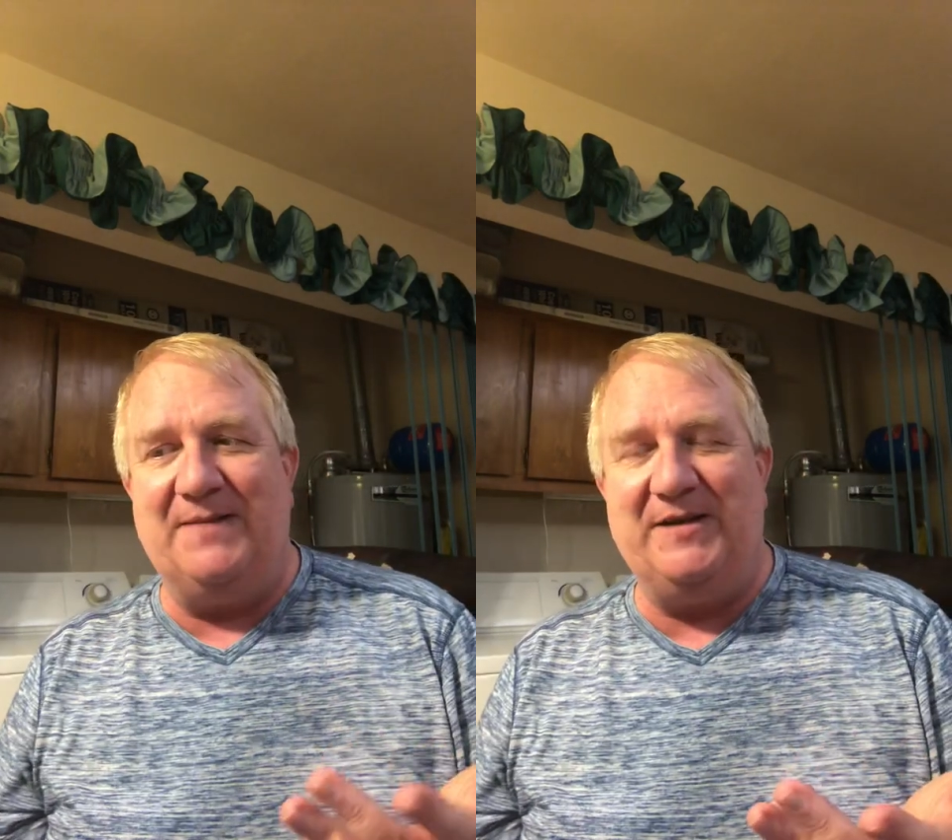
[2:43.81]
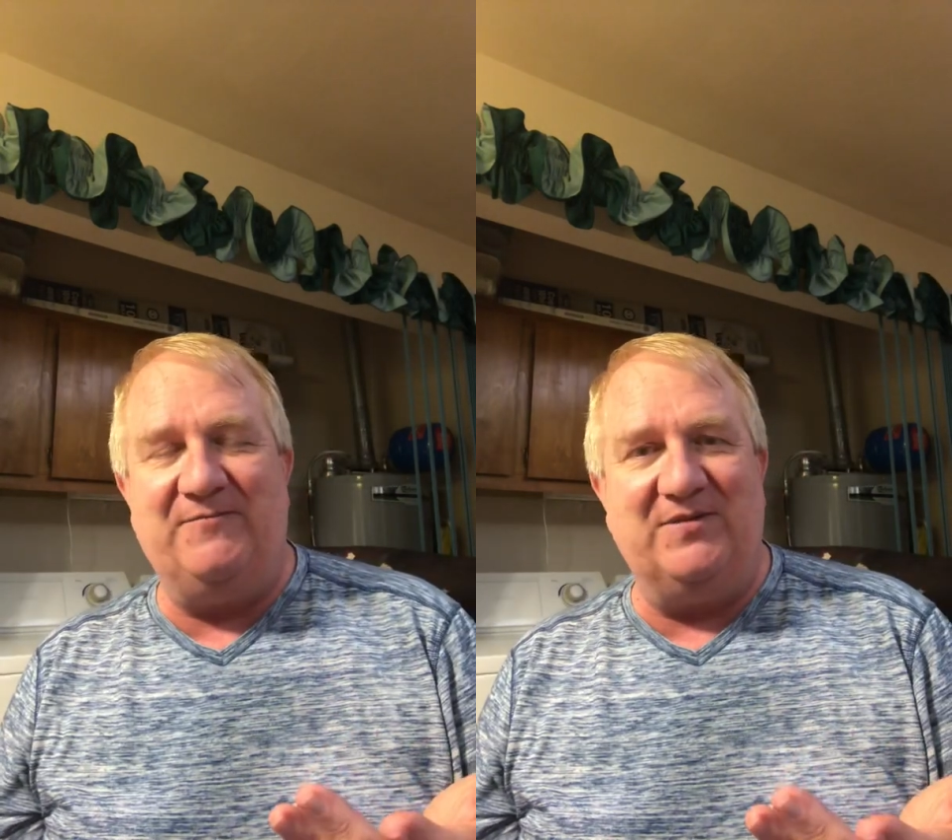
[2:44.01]

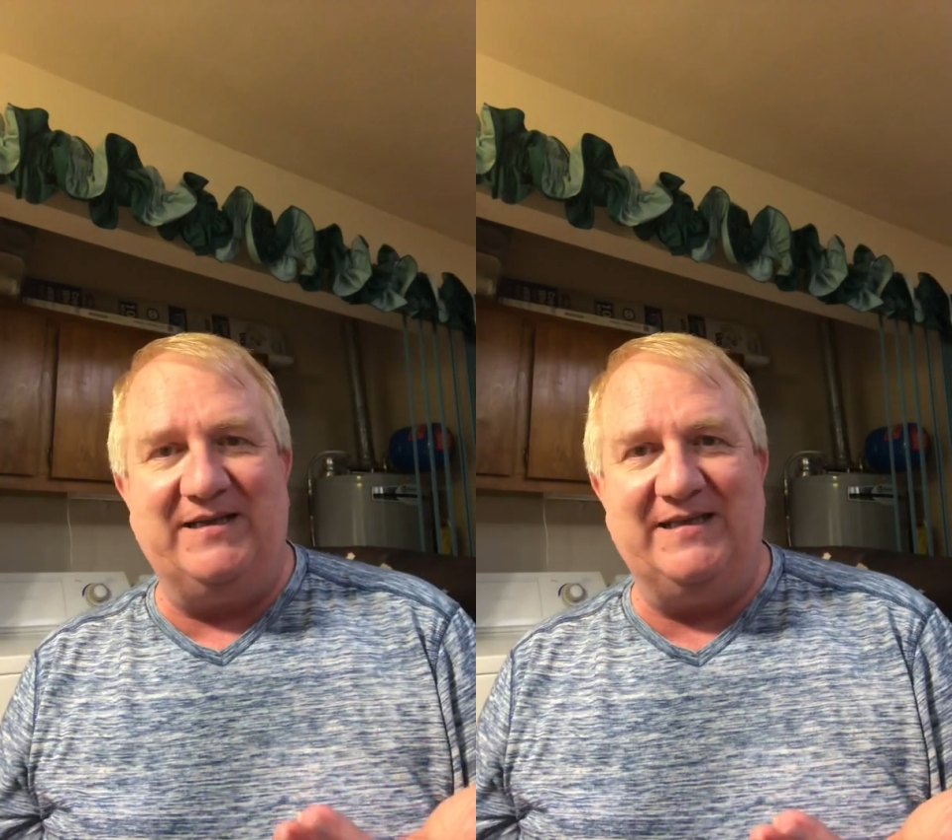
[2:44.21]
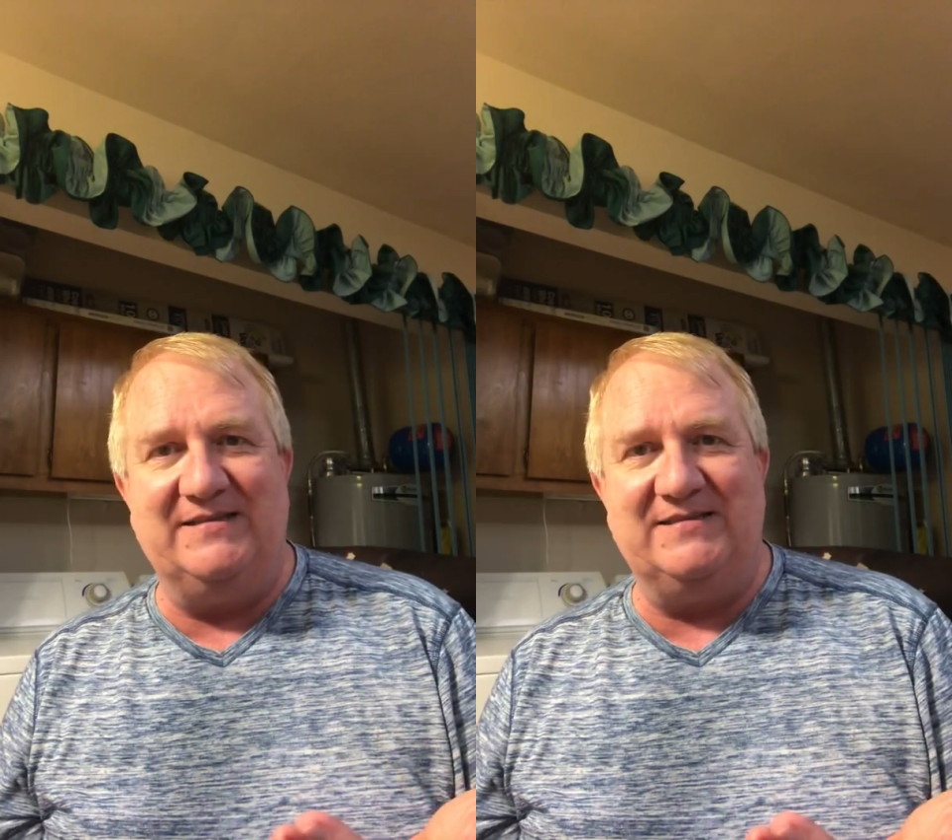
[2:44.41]
be for
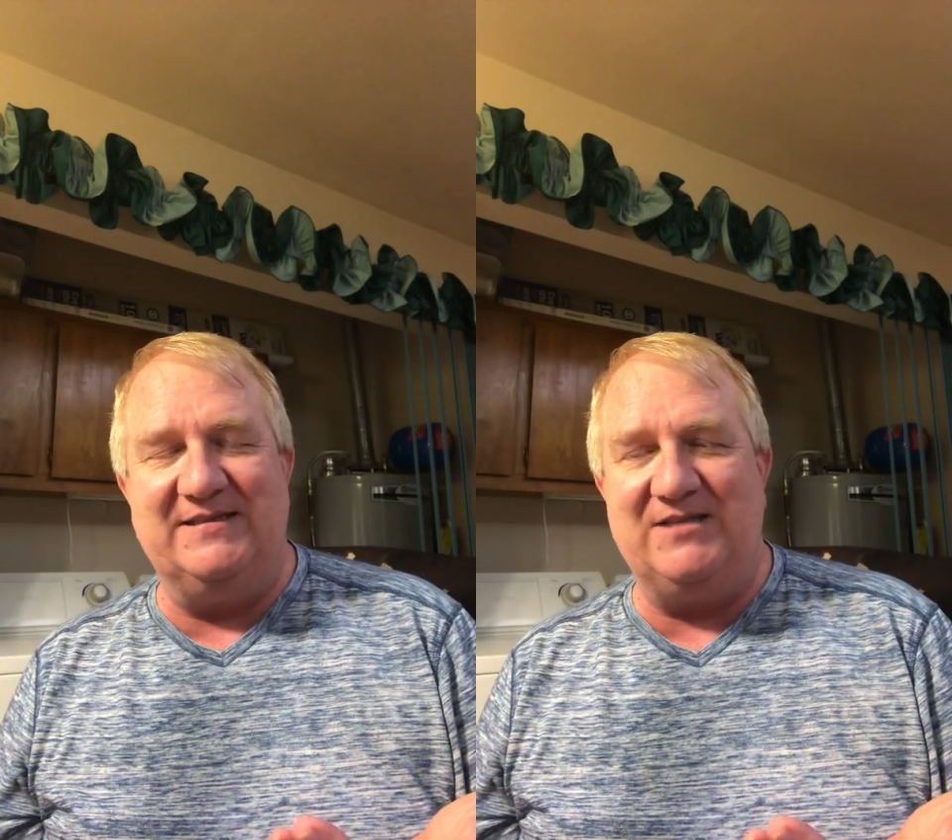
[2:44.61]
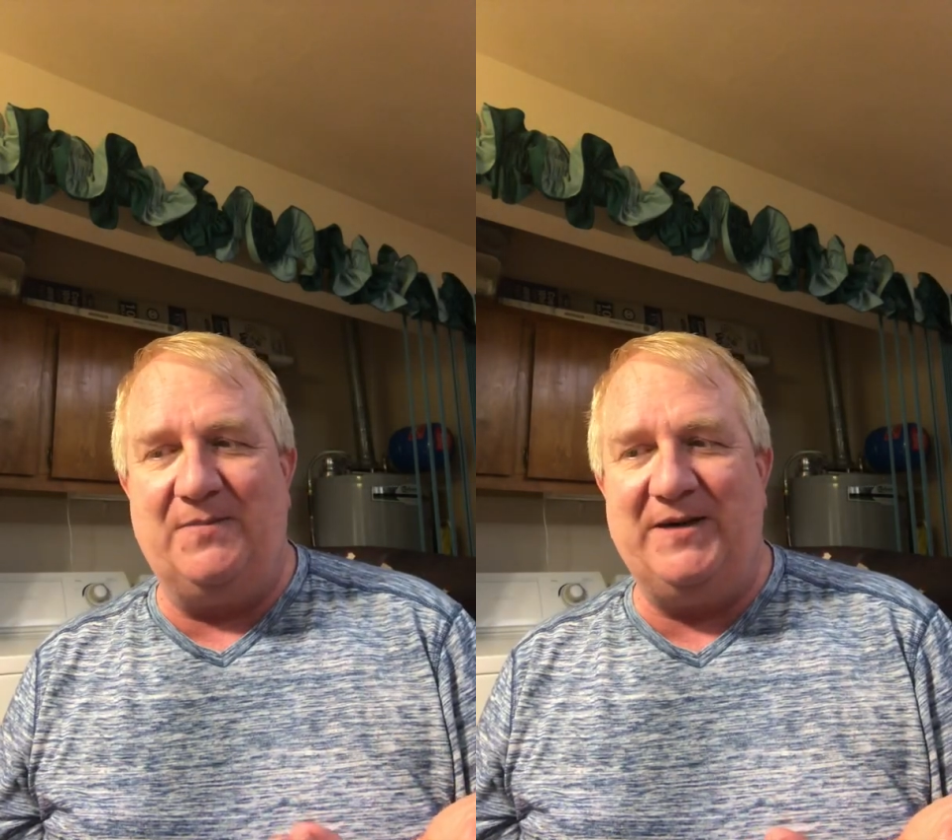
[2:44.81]

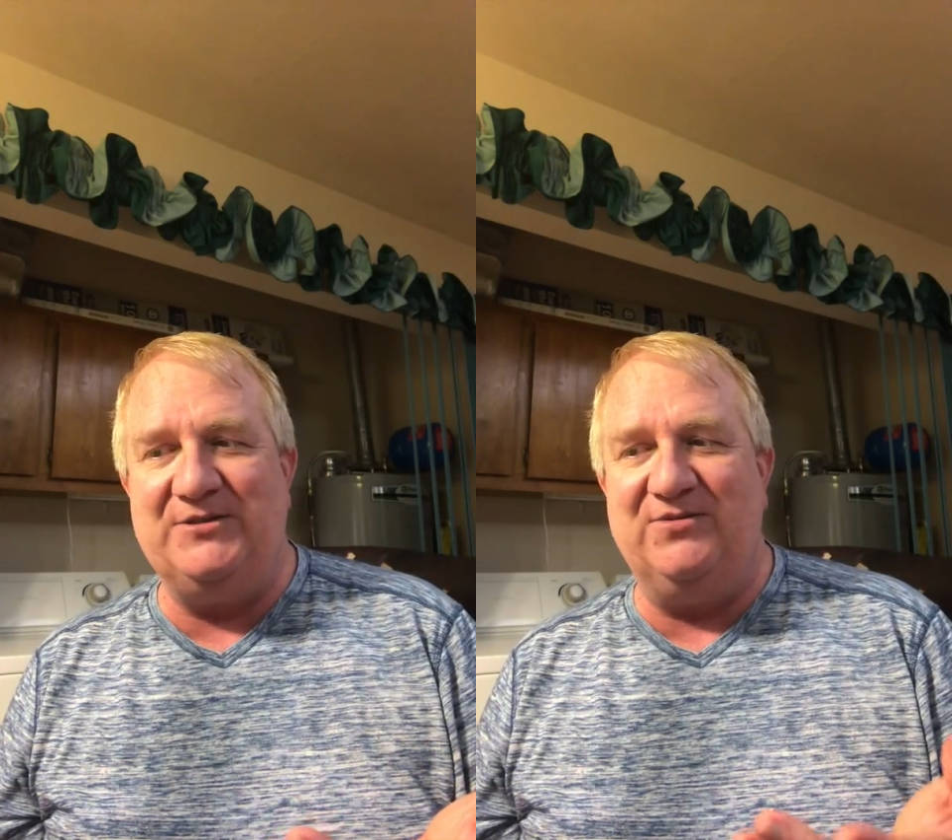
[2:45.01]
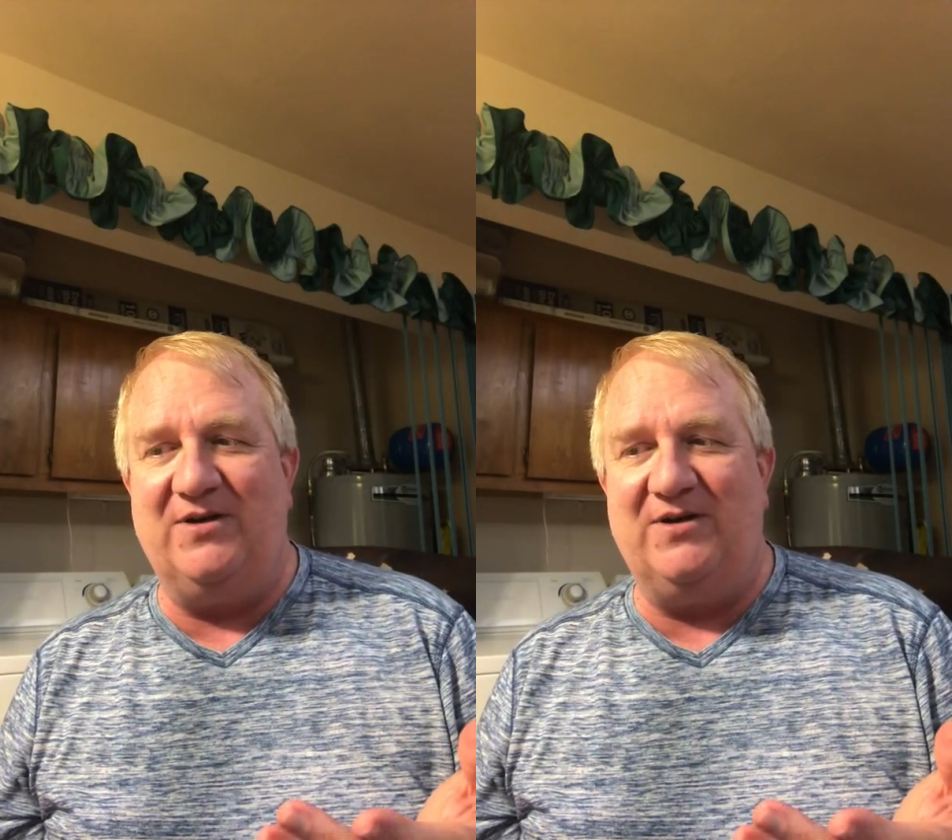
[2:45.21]
this arpeggio.